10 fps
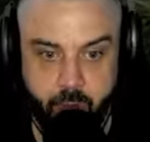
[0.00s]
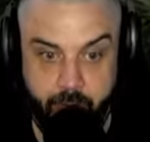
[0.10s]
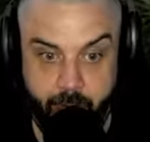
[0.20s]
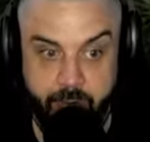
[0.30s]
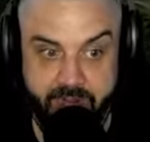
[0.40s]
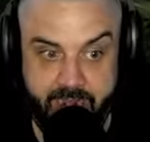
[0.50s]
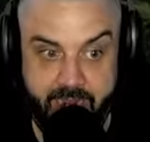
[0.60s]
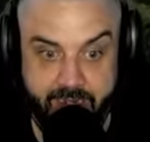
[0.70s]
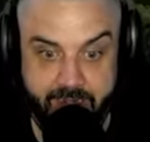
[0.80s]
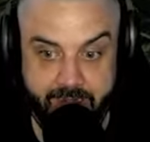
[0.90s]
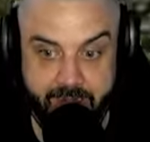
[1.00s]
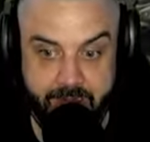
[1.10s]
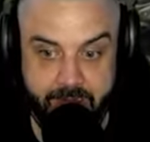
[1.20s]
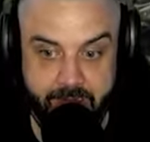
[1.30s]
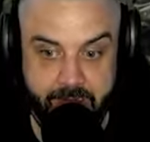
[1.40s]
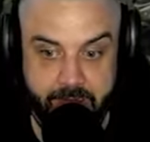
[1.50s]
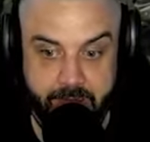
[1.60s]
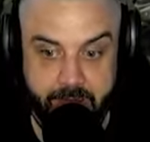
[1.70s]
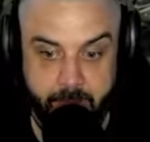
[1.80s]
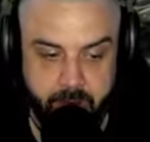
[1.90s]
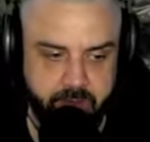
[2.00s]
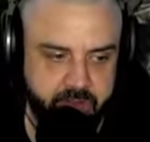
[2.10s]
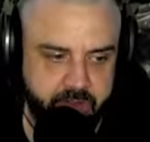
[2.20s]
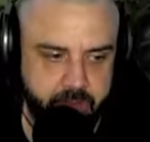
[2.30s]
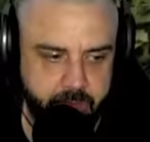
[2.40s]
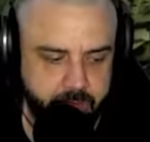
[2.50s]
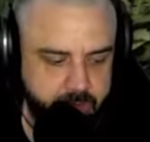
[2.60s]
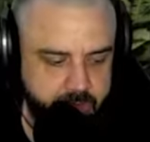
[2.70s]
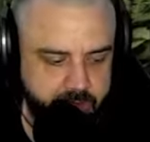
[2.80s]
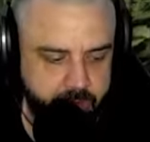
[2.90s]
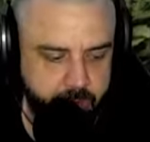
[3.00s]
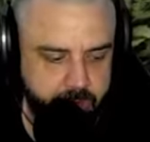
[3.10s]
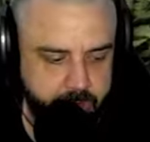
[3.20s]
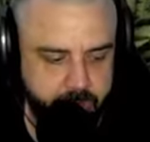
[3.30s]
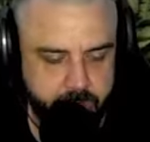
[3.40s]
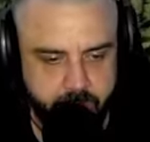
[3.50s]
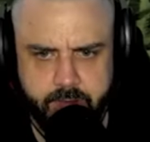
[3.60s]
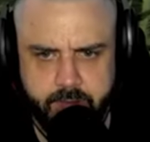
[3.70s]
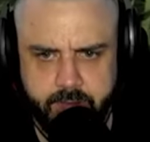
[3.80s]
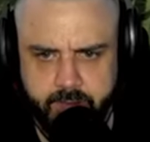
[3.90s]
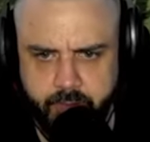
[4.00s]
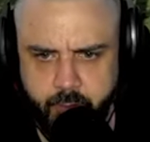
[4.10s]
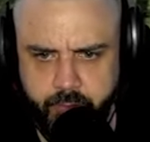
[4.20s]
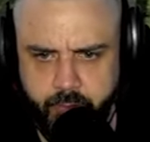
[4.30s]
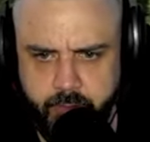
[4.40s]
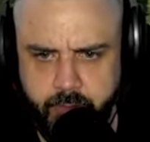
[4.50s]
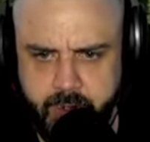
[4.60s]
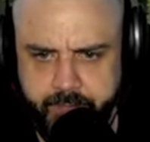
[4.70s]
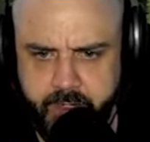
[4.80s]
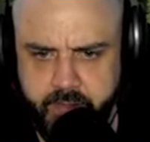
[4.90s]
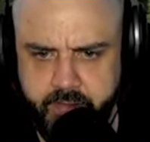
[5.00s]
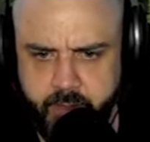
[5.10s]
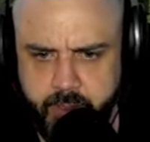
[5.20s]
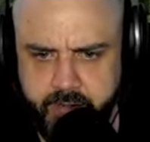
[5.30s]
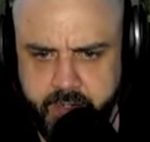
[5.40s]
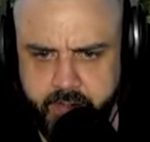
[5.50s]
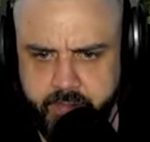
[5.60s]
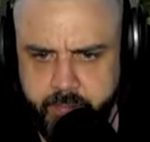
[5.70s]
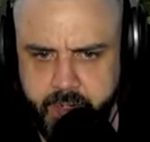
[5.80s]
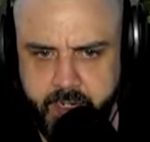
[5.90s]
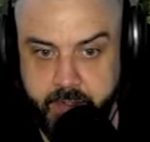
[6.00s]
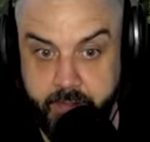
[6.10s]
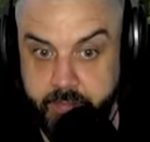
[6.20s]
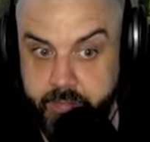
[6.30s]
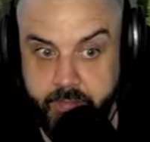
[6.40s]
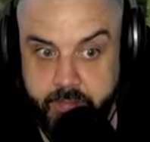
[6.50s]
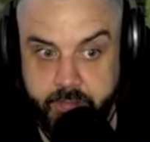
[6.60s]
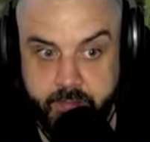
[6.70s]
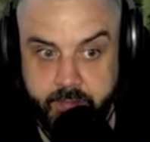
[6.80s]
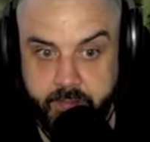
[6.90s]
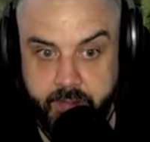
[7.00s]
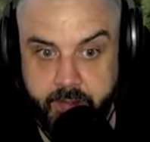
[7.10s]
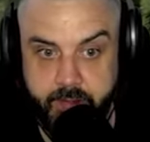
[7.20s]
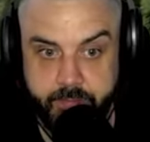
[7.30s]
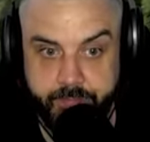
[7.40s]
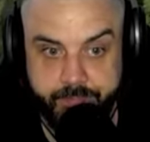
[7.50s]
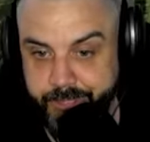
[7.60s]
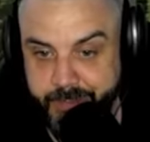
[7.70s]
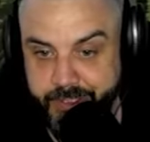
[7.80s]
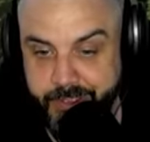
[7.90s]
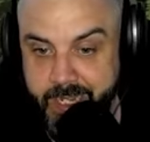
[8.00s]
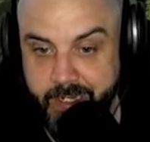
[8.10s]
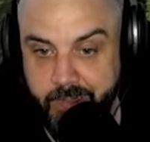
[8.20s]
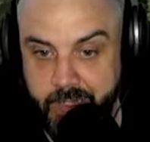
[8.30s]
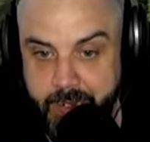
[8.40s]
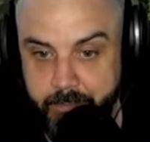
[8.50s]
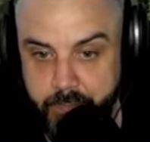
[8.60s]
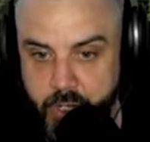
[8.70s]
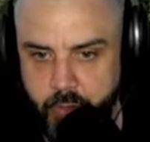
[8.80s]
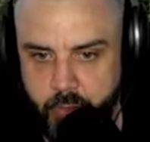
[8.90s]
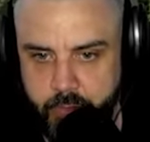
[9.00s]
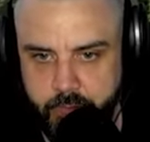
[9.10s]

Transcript: where to attack. But still, let's do it. Let's go into our crafting and see what it takes to make a stake claim pole.